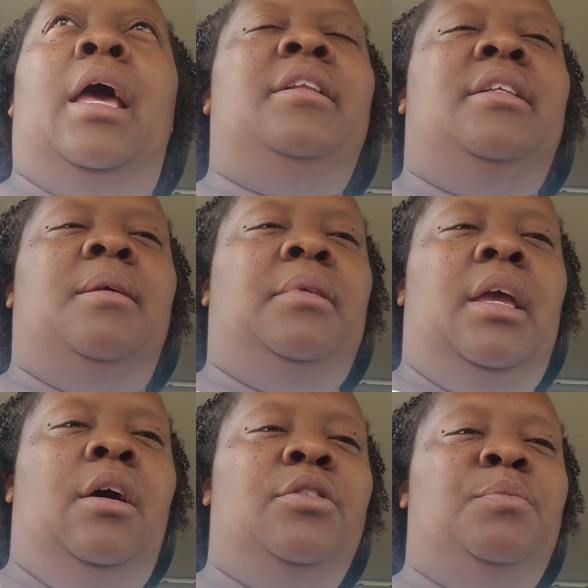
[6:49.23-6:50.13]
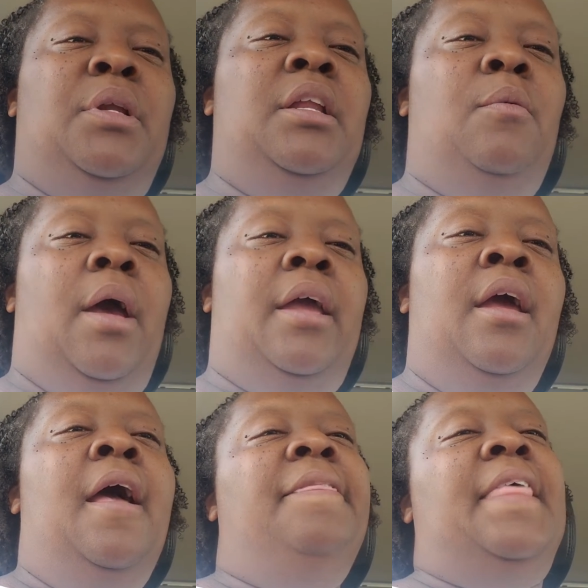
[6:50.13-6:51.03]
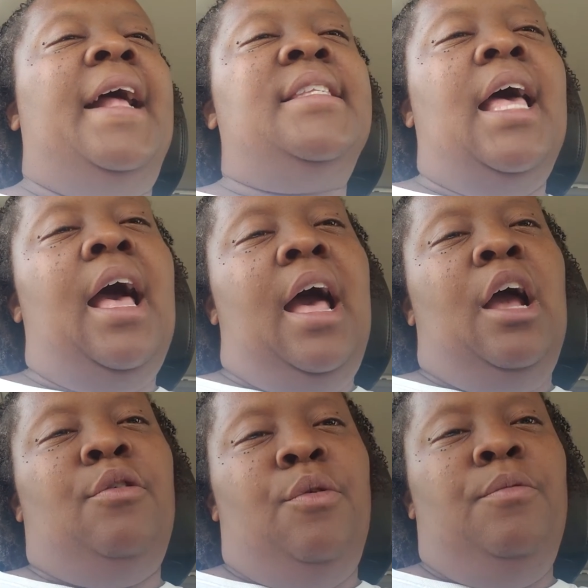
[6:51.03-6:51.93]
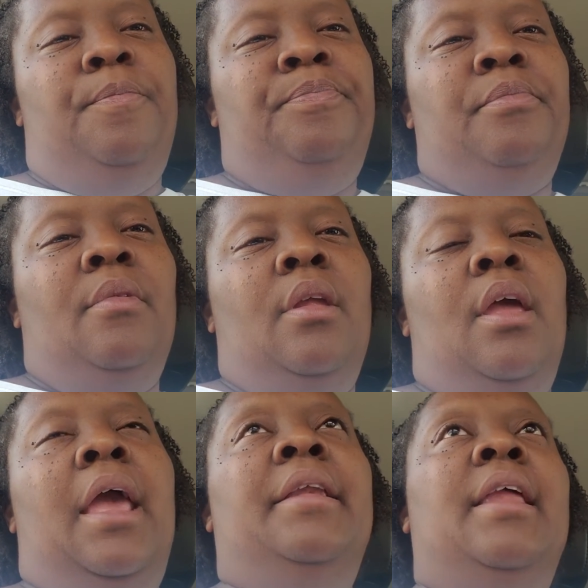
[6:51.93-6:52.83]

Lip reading: did something else. But anyway, that's how I grew. And